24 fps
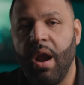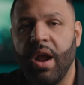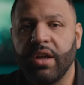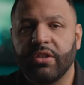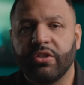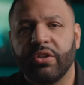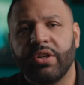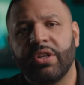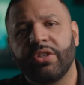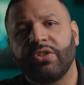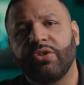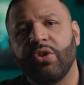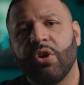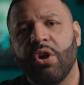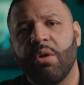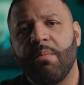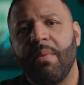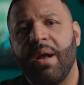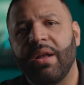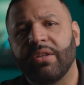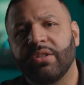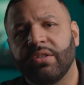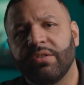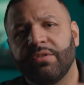right, so let's talk
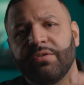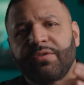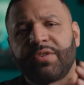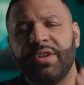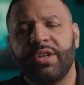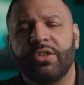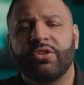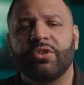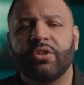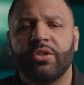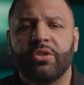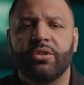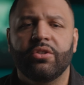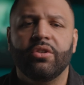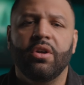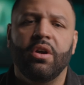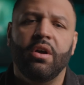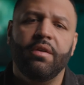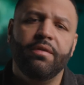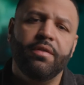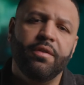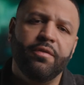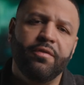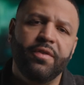about some features
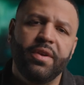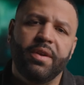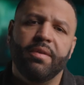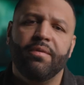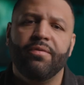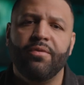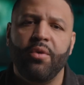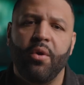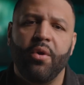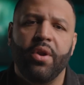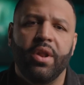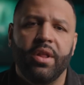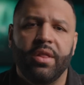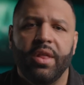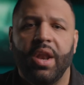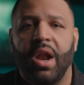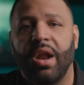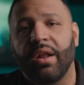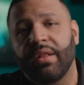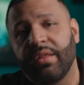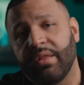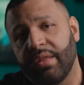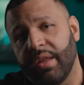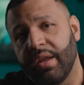of the VM30 that
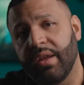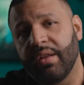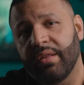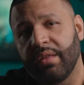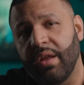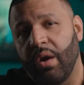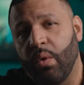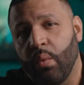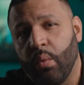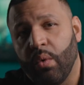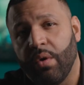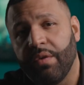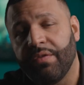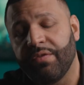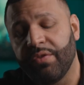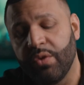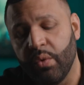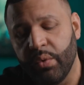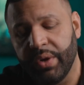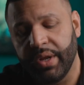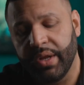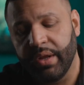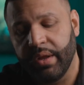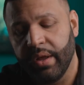I think that are worth
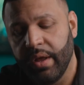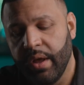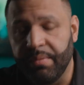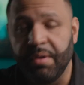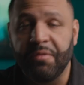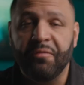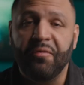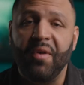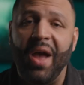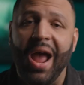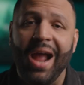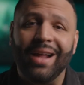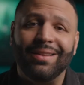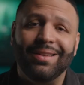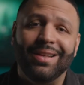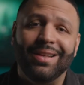noting. The fact